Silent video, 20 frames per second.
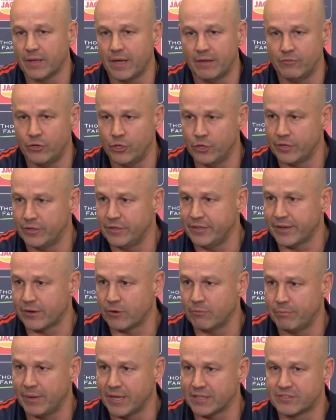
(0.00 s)
I haven't heard yet
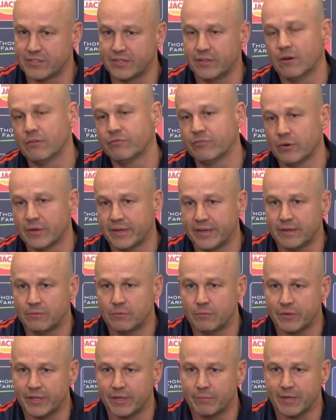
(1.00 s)
on Butsy. I'll find
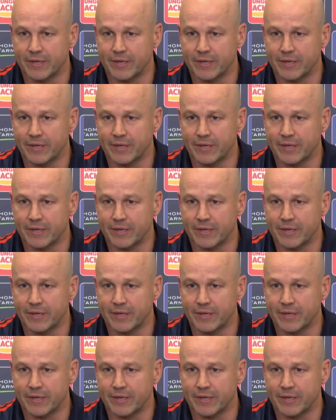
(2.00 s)
out when we get